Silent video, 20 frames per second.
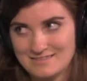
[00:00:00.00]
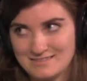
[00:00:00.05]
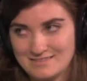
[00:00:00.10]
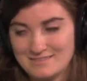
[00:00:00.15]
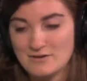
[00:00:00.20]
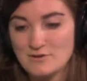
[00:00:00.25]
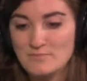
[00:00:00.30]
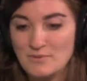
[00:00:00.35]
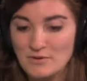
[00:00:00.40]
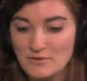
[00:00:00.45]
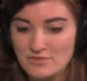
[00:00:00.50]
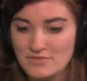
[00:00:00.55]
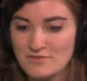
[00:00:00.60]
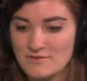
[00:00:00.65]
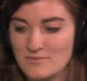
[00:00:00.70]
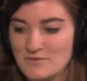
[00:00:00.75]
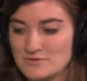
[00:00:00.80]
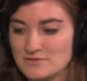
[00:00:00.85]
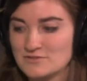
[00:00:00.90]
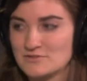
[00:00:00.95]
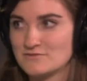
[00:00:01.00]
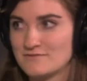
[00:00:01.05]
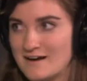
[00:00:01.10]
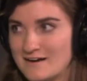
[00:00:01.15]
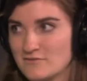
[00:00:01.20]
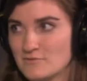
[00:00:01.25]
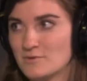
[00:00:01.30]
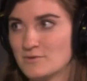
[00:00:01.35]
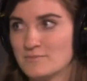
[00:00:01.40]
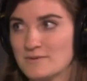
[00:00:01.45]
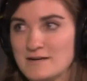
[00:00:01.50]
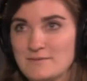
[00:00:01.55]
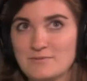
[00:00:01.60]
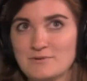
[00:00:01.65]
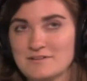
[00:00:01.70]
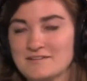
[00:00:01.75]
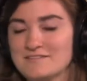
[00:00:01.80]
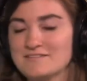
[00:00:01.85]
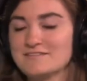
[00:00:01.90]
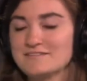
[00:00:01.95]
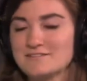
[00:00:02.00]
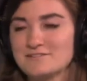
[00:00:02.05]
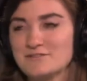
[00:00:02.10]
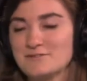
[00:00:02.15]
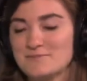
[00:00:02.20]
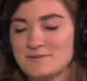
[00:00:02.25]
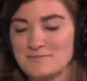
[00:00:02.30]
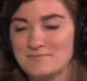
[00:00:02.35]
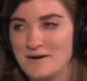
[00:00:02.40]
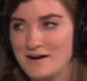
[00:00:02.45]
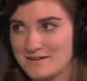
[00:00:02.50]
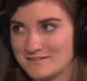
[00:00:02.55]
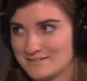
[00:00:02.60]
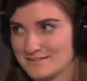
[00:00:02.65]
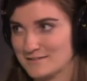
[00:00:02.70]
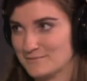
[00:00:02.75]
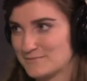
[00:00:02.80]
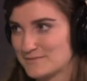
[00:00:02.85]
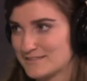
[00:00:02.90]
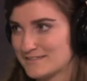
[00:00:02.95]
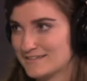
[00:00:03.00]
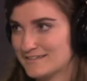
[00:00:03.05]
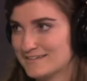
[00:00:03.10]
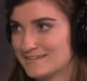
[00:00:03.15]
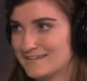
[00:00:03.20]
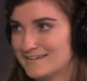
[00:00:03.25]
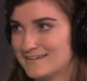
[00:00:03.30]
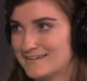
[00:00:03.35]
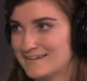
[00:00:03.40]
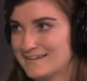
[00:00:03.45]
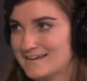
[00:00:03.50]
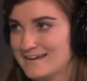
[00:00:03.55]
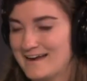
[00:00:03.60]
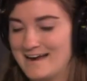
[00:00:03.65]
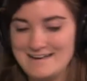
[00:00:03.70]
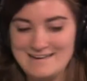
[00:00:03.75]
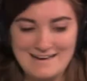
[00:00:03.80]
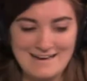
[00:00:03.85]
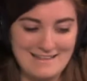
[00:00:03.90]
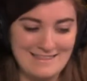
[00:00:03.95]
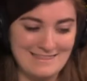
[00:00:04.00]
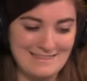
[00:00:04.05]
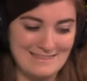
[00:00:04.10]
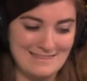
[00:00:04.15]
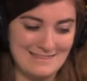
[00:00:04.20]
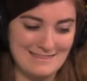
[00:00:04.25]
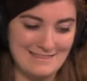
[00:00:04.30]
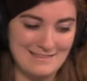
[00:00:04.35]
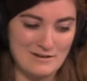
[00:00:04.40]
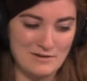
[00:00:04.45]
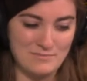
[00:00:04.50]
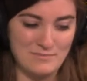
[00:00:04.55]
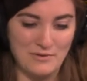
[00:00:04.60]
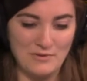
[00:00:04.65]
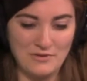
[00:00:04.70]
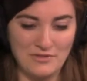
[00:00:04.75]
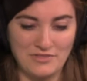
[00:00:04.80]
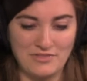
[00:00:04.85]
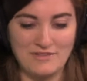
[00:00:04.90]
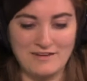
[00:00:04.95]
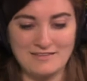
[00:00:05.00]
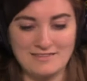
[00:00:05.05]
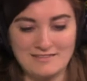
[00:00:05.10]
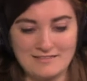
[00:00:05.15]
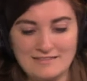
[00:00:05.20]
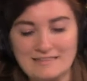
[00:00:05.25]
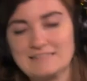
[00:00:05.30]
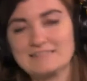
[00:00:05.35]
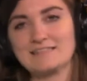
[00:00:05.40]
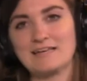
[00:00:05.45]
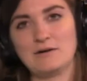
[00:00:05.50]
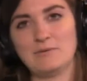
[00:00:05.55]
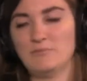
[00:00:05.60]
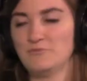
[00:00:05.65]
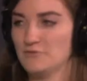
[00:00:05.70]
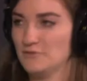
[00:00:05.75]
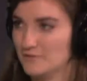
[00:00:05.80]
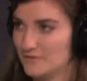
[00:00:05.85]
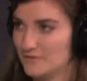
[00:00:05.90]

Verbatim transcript: They're both the most survivable people in this stupid apocalypse, and yet they're both like the least helpful.